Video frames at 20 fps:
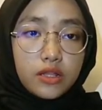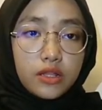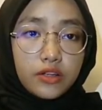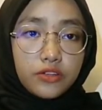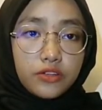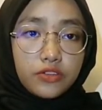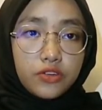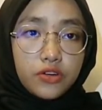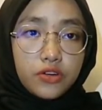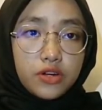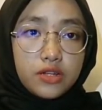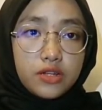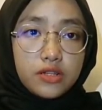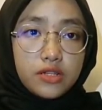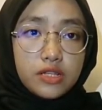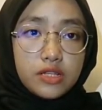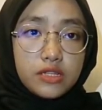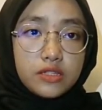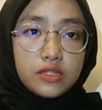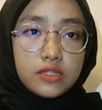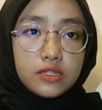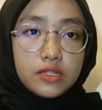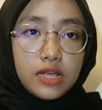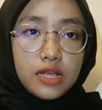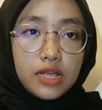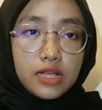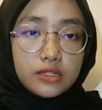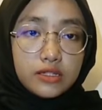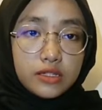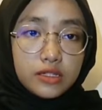Their threat is
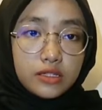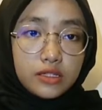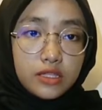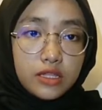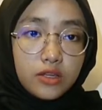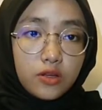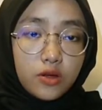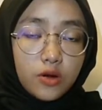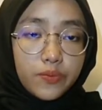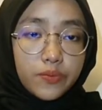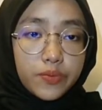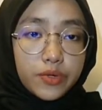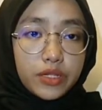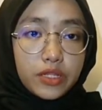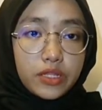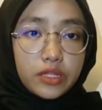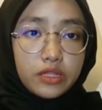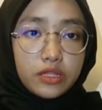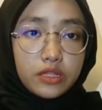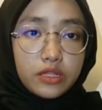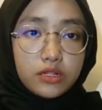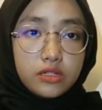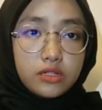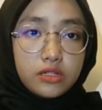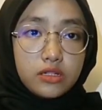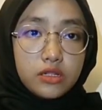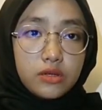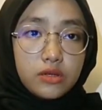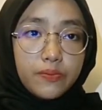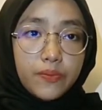existing
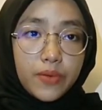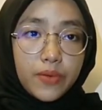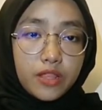competitors,